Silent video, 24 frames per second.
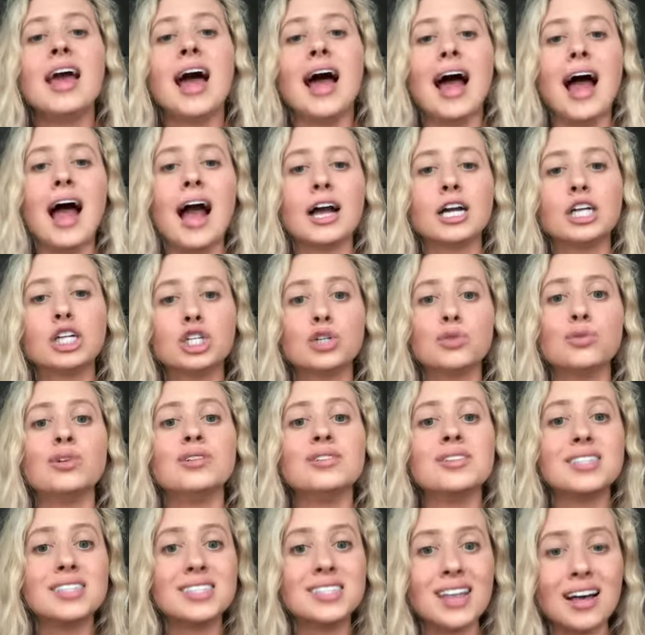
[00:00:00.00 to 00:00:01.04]
actual
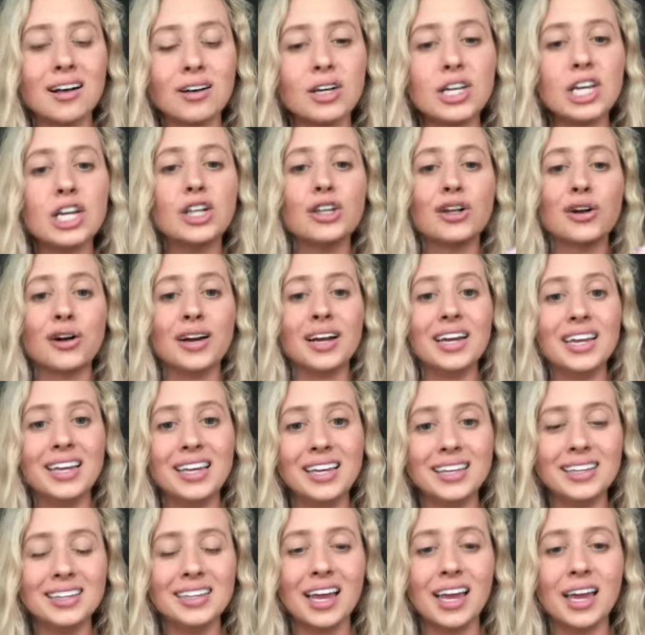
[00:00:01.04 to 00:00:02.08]
cellular
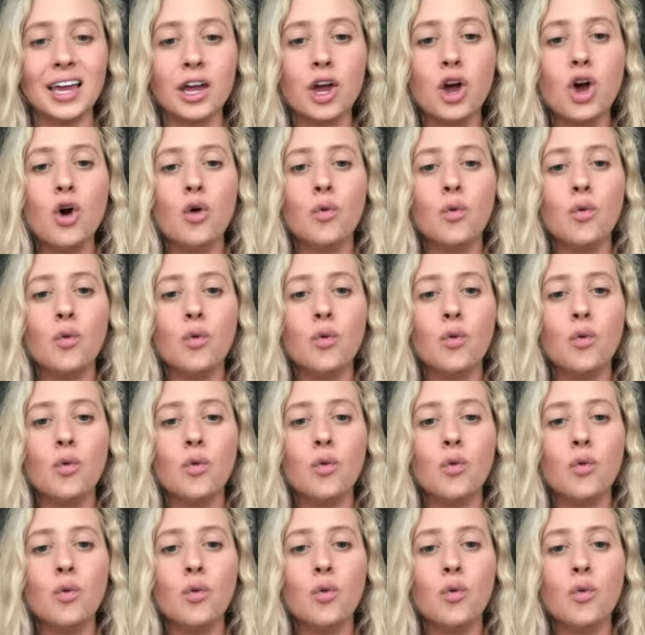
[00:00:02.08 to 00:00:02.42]
healing.